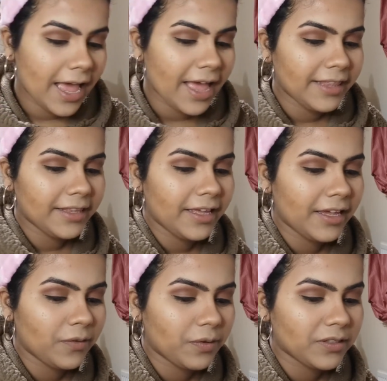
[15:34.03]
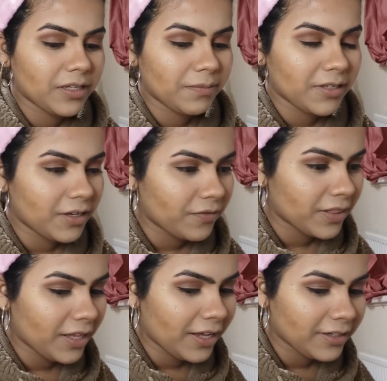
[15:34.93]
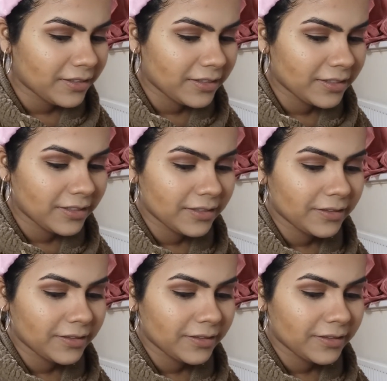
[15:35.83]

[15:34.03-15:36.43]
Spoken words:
And then once I'm done with that,